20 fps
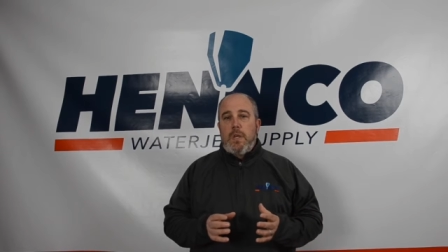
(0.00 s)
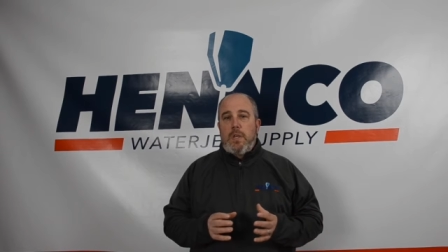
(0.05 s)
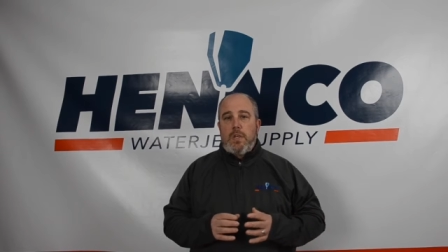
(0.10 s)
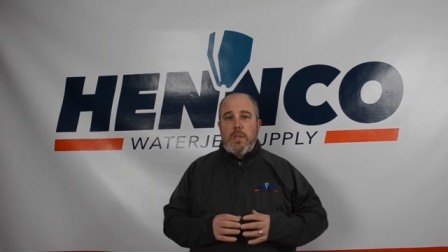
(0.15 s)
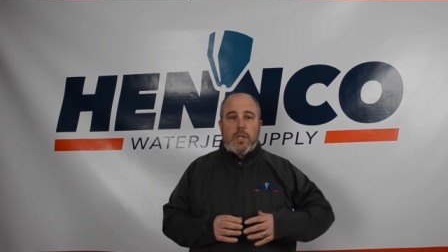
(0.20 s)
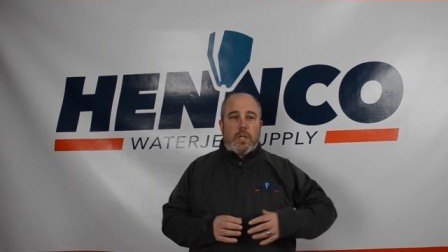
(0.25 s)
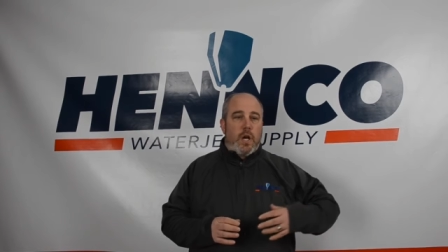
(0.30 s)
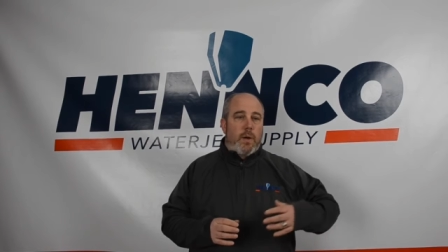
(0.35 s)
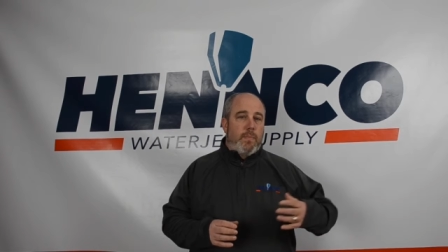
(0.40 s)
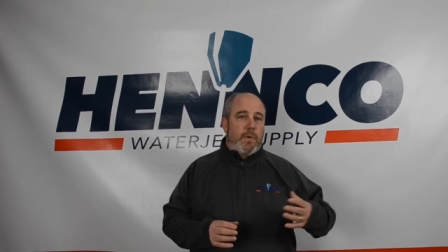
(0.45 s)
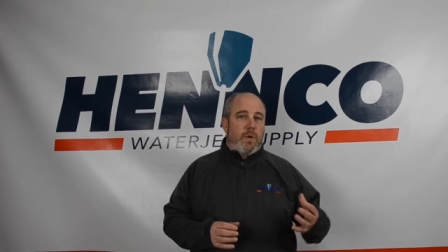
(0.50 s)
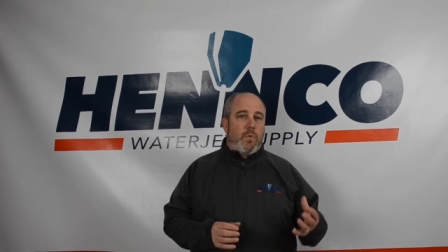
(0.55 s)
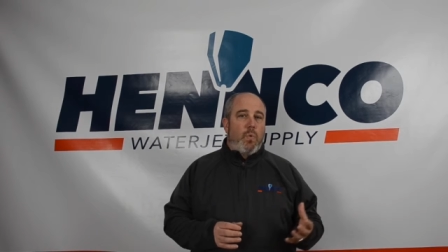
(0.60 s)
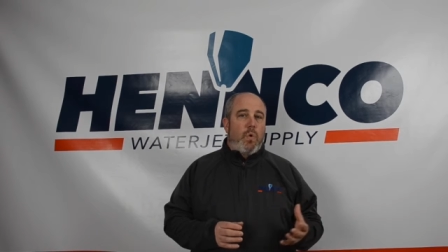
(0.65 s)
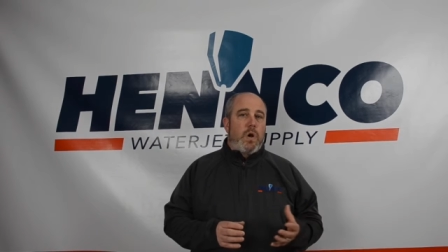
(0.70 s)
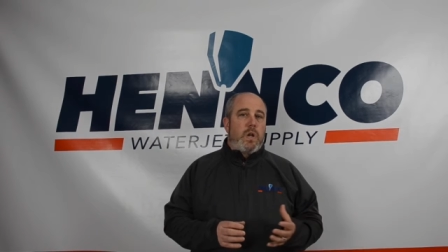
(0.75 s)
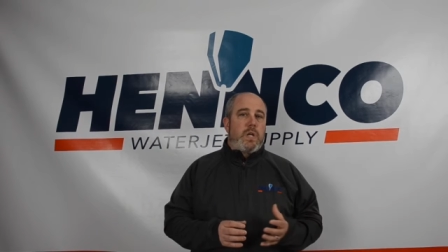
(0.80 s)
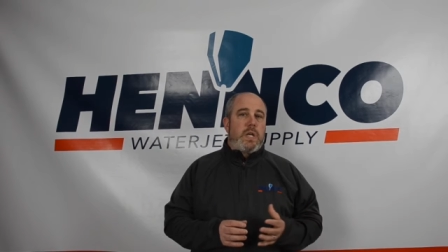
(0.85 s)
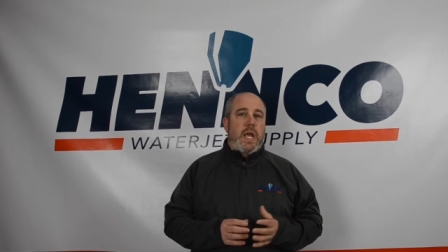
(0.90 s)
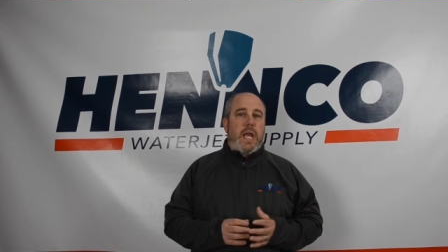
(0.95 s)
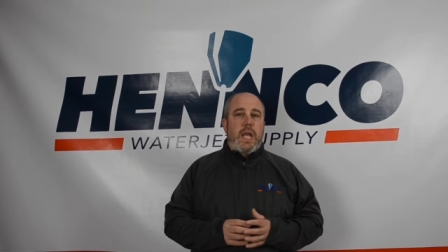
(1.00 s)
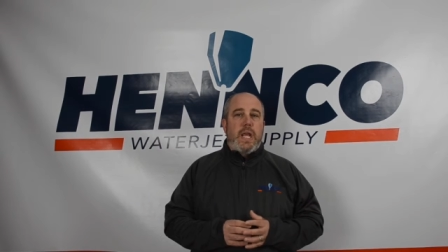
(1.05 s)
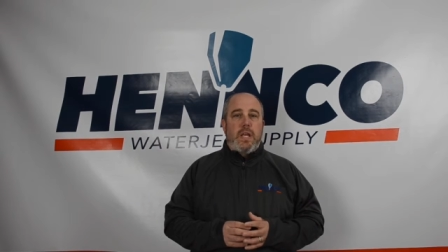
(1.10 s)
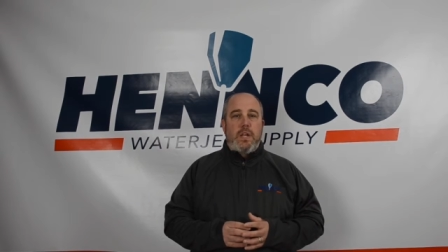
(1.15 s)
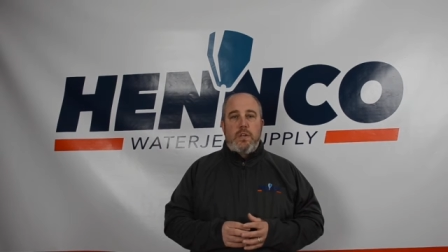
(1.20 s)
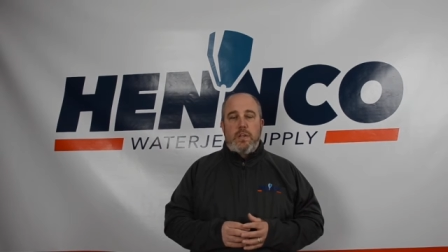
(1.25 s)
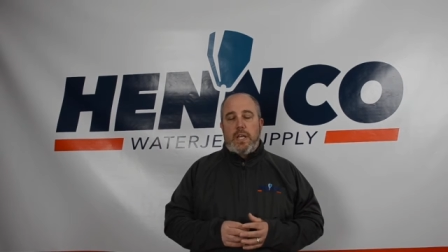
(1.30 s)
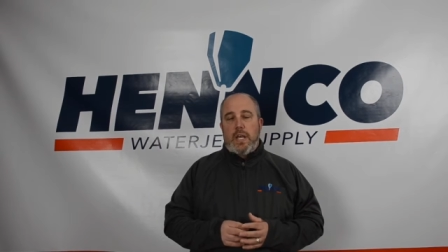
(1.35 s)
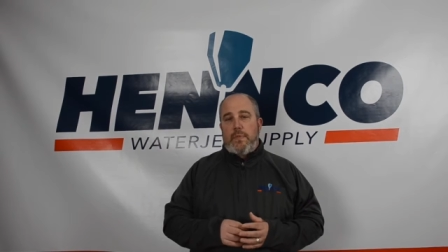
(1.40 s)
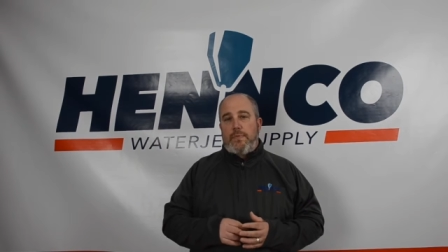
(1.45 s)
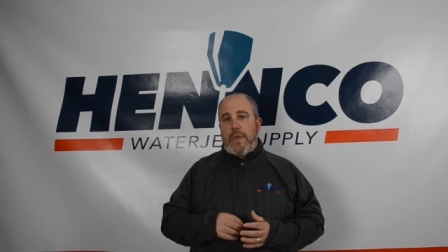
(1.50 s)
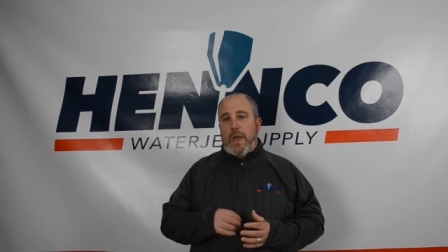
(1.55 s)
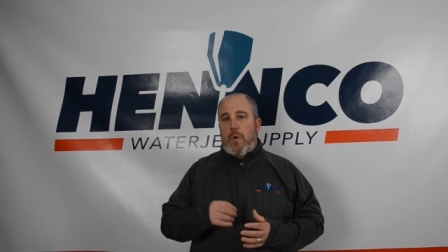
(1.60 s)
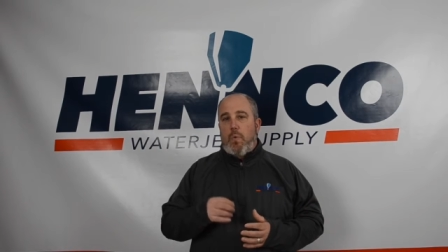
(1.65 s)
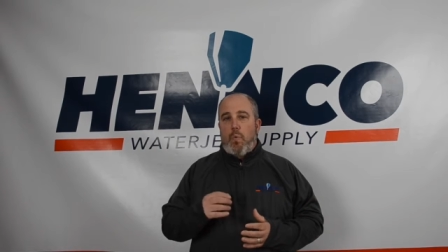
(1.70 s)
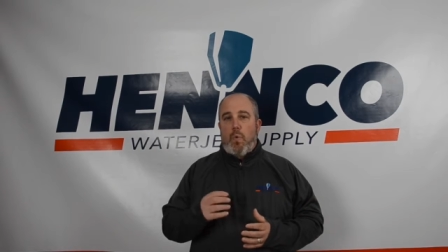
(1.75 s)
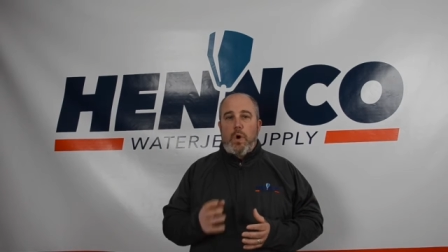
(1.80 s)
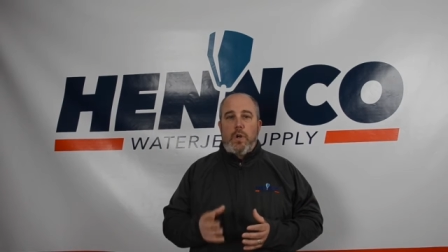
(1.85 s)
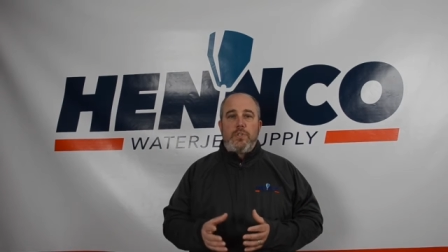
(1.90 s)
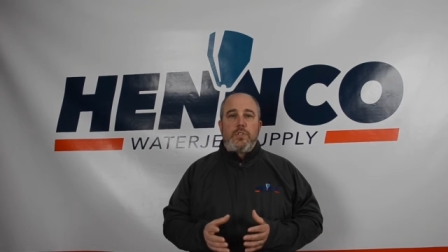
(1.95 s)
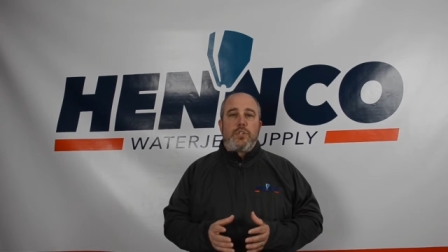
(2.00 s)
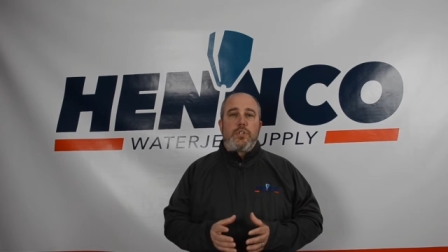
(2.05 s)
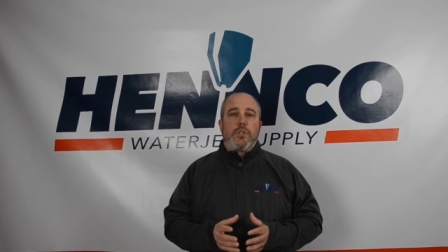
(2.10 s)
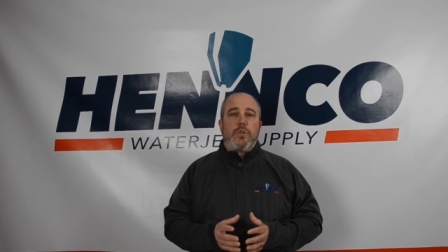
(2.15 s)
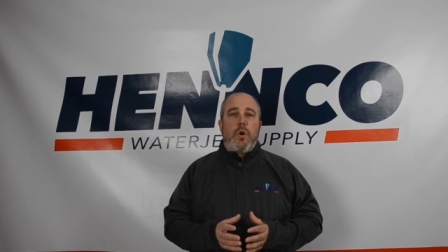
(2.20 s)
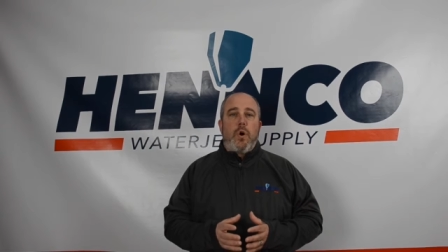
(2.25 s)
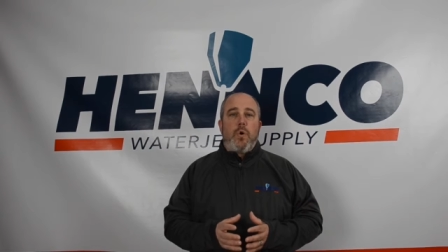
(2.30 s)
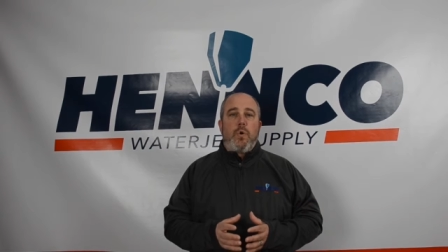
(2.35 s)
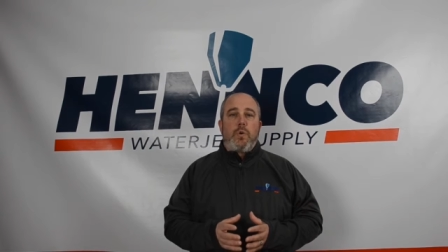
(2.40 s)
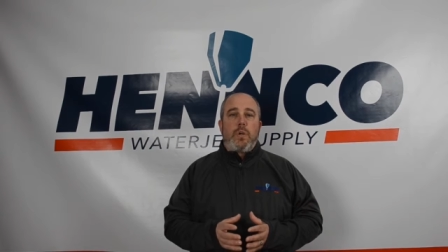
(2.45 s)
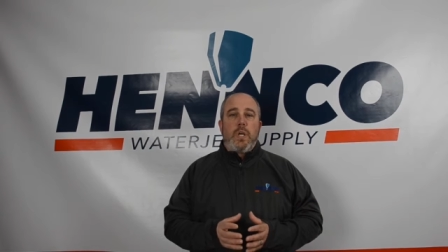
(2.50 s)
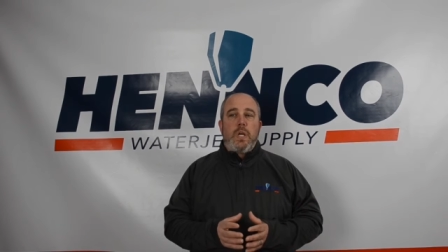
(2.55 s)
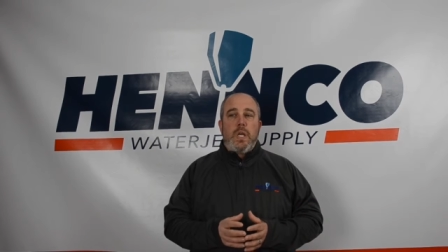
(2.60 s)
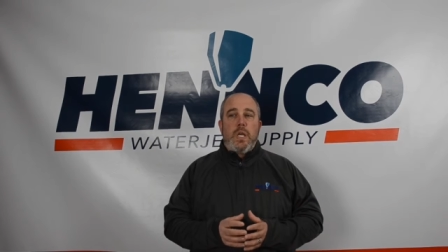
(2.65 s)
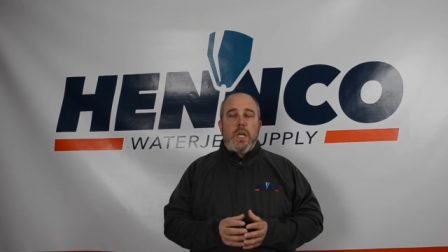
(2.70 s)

you come in one day and you got that one stroke,